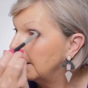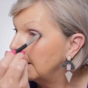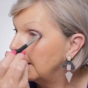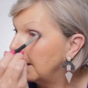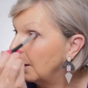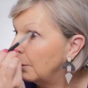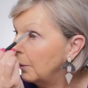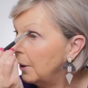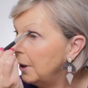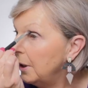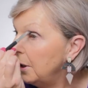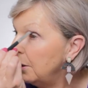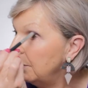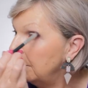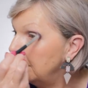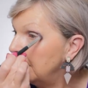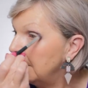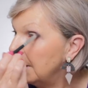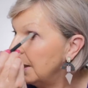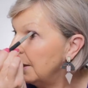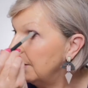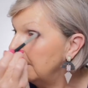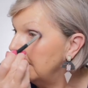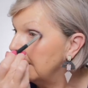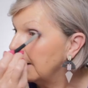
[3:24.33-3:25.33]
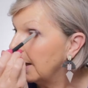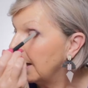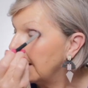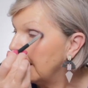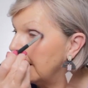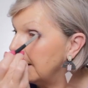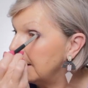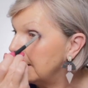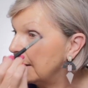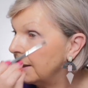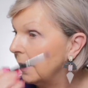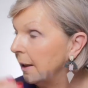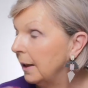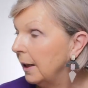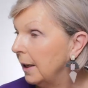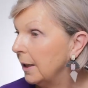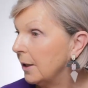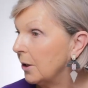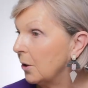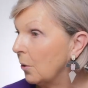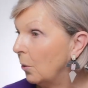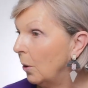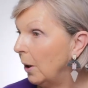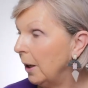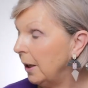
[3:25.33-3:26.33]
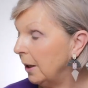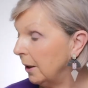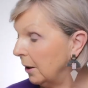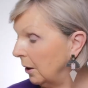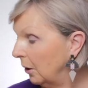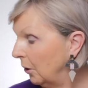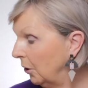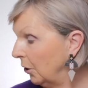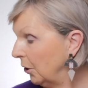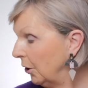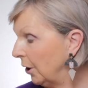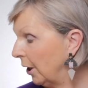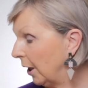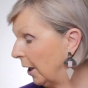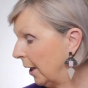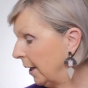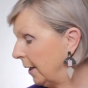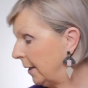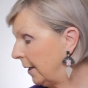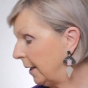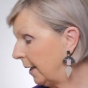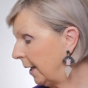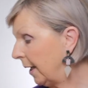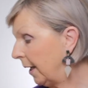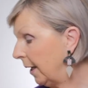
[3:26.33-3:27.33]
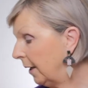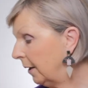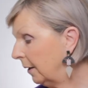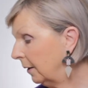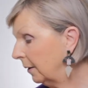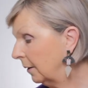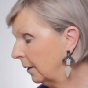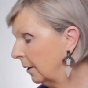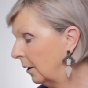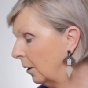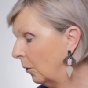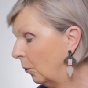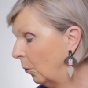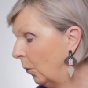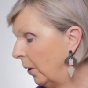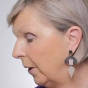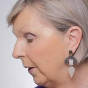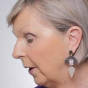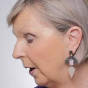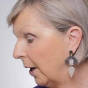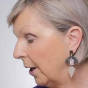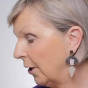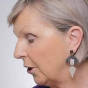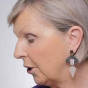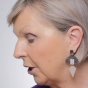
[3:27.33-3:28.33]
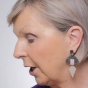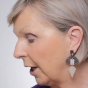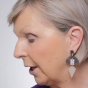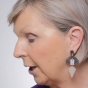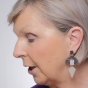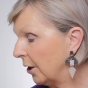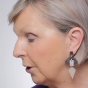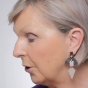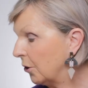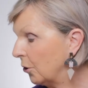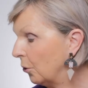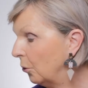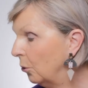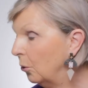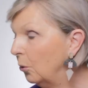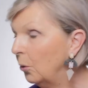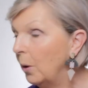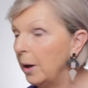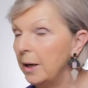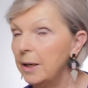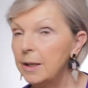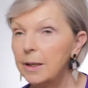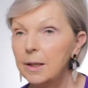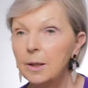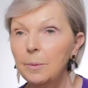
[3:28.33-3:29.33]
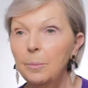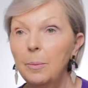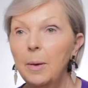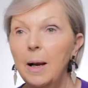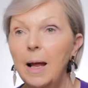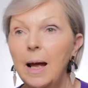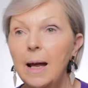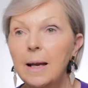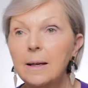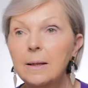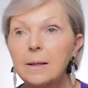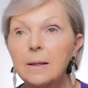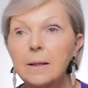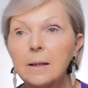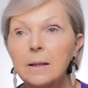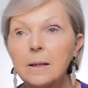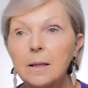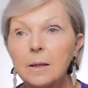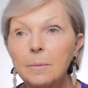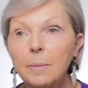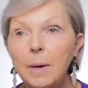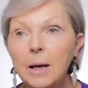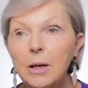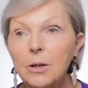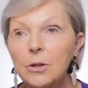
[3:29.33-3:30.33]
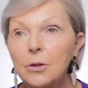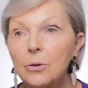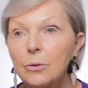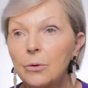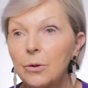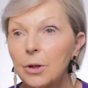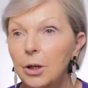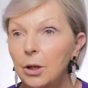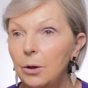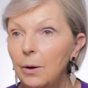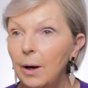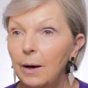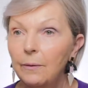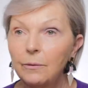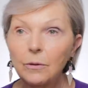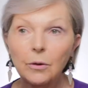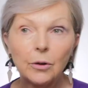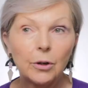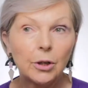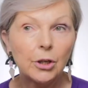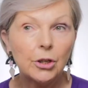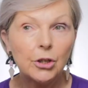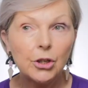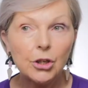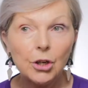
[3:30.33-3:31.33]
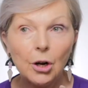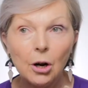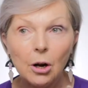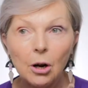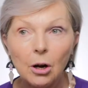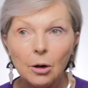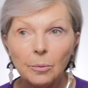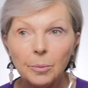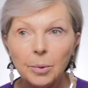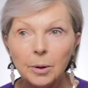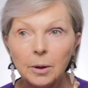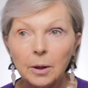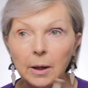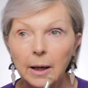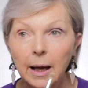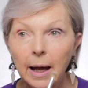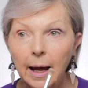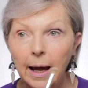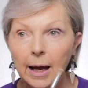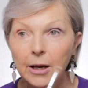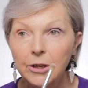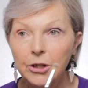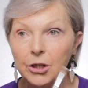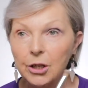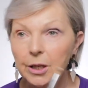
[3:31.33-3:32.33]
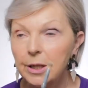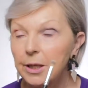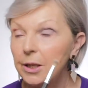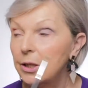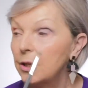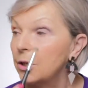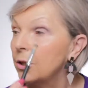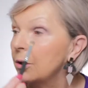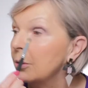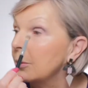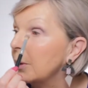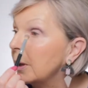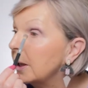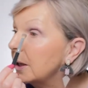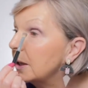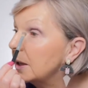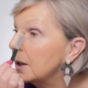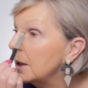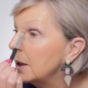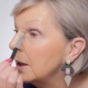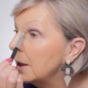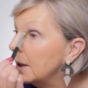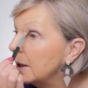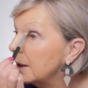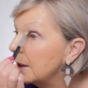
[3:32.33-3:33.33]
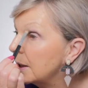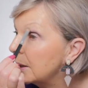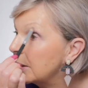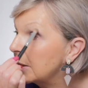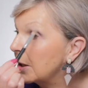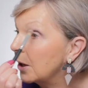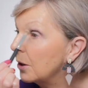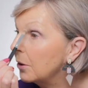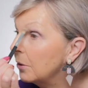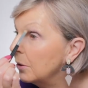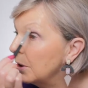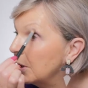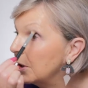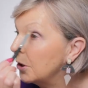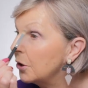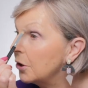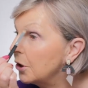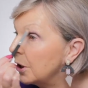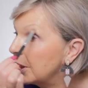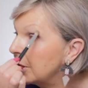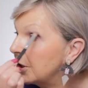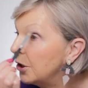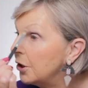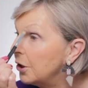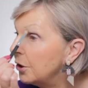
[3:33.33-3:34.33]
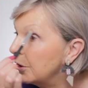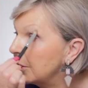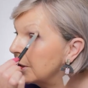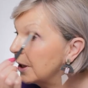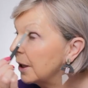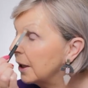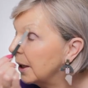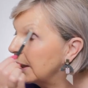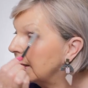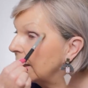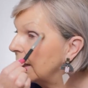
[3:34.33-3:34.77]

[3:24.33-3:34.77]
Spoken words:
Now when you've done that, it's quite a good idea with eyeshadows always to blend, to make sure that you haven't got any sharp edges to it. So just using a